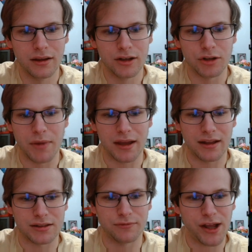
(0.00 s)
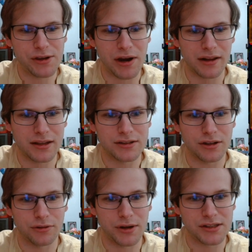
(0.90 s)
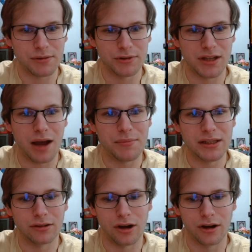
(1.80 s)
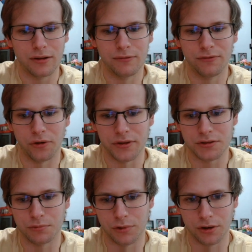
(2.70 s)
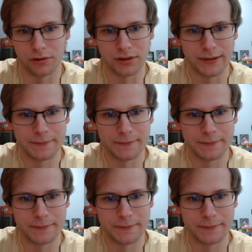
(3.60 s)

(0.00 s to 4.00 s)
to get some value out of these, otherwise they will not be long for this world.